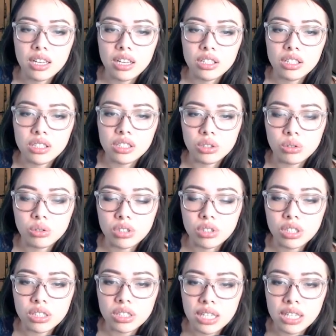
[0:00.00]

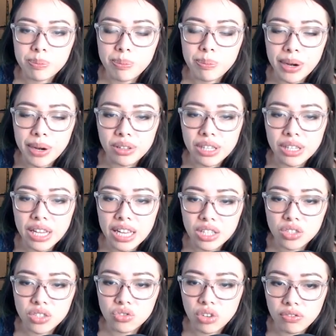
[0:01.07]
Dolores has barely any
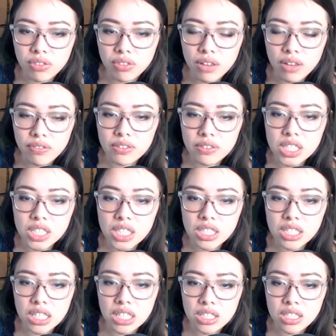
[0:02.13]
strength left. If she
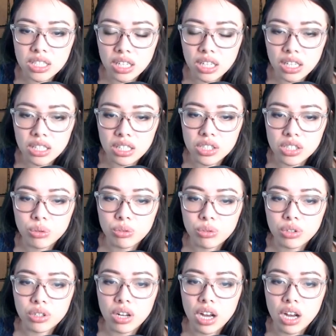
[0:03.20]
doesn't eat tonight, she
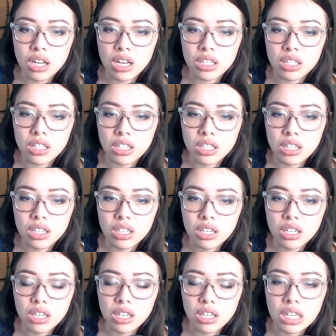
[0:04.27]
will not
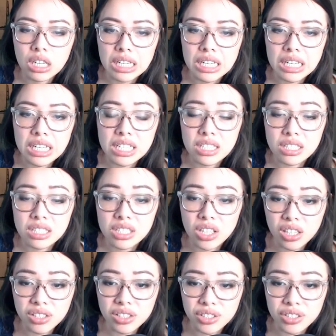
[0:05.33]
need a
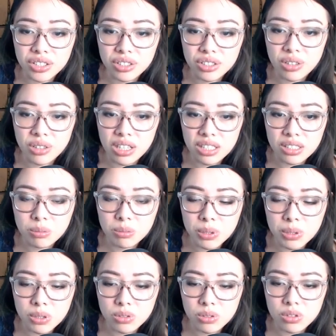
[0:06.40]
doctor or at least
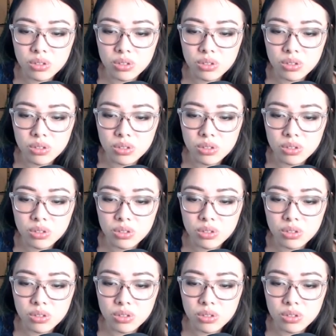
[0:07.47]
pills.